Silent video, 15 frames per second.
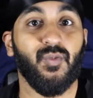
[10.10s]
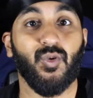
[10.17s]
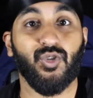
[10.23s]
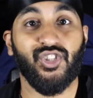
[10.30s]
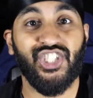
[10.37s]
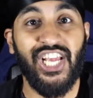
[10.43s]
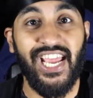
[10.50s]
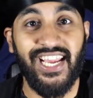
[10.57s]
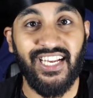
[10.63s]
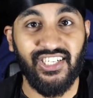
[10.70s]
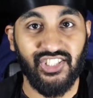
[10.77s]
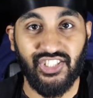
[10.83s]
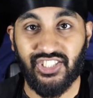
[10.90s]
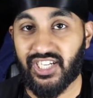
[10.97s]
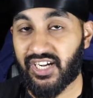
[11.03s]

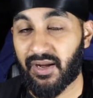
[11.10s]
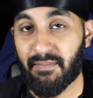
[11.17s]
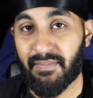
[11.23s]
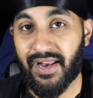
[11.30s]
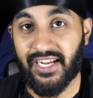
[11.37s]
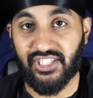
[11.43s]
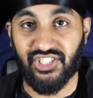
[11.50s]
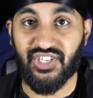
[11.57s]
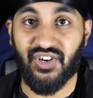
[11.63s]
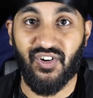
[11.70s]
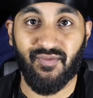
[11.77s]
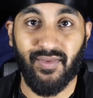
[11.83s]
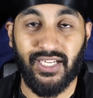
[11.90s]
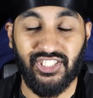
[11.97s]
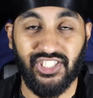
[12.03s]
change the complexion of
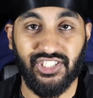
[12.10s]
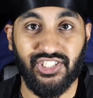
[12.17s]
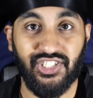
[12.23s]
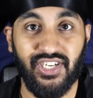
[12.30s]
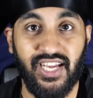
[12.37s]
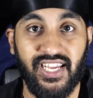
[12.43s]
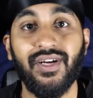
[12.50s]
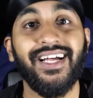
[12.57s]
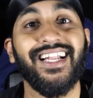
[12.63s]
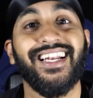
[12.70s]
Manchester United.